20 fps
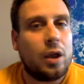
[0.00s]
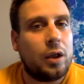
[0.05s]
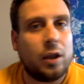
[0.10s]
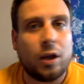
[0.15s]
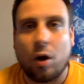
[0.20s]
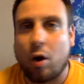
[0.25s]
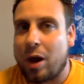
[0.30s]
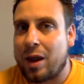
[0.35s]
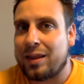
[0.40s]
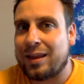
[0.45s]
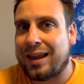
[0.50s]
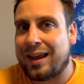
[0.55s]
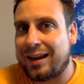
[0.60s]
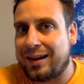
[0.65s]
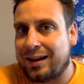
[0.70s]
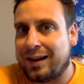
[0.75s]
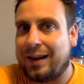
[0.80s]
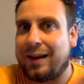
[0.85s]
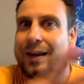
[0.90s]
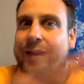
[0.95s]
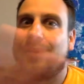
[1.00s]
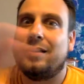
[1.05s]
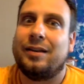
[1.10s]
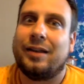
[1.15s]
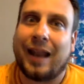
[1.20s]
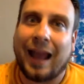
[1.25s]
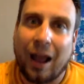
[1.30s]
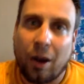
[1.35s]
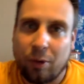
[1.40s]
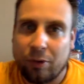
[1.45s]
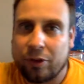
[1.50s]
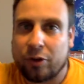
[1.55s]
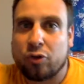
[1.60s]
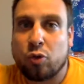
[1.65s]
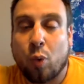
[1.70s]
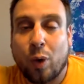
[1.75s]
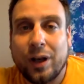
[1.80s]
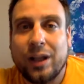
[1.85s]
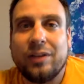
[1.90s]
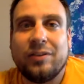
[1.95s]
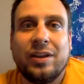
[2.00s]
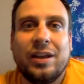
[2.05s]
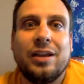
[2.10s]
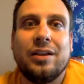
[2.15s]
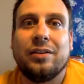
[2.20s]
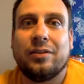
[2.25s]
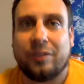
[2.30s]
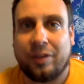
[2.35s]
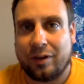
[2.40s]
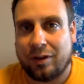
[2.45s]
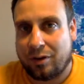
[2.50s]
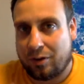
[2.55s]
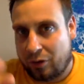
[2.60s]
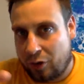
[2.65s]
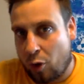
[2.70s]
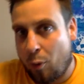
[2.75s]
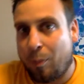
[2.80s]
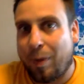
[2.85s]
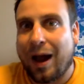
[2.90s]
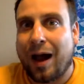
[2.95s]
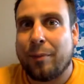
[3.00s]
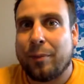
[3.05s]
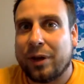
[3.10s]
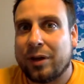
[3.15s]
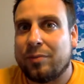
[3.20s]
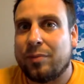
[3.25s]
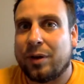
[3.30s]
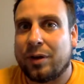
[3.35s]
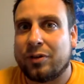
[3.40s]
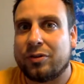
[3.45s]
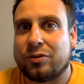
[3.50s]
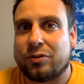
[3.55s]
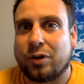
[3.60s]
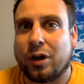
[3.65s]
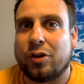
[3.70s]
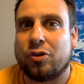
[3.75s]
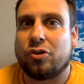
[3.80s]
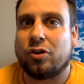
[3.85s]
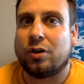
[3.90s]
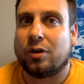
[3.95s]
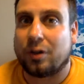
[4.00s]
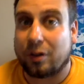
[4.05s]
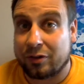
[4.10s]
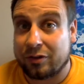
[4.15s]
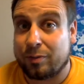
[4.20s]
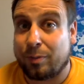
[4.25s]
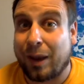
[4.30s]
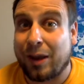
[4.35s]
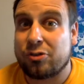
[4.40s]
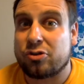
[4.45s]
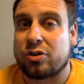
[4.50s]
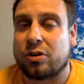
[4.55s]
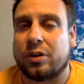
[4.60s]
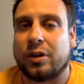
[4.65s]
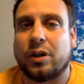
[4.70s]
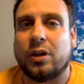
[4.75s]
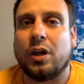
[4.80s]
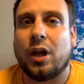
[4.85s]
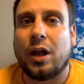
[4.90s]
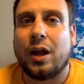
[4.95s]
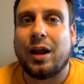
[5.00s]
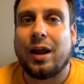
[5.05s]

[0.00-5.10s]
And then now in the 2010s, the Obama administration, especially,